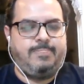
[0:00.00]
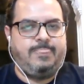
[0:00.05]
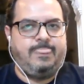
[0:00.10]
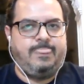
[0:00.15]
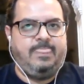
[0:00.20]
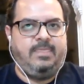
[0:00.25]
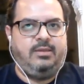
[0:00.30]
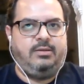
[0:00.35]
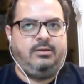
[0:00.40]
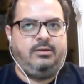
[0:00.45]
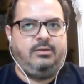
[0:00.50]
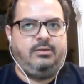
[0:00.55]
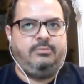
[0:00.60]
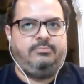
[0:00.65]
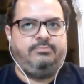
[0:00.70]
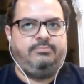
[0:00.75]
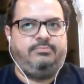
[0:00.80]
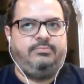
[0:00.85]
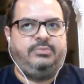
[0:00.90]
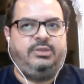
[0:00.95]

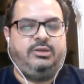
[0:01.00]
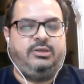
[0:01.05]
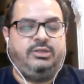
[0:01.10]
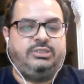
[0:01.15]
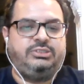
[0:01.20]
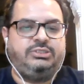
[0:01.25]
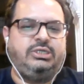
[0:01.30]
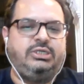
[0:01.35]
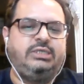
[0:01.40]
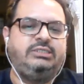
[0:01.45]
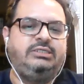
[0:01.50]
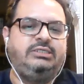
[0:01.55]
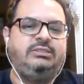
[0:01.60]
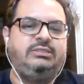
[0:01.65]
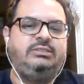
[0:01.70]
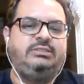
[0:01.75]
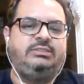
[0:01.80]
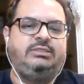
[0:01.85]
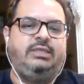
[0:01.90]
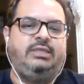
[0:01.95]
their
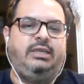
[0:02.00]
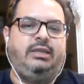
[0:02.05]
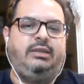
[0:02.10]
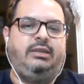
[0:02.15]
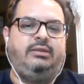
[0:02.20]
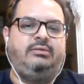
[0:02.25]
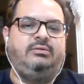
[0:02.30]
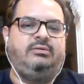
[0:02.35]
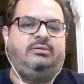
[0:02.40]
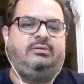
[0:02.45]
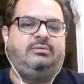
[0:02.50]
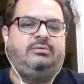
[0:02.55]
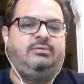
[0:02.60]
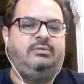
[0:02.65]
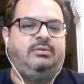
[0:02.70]
instructions, and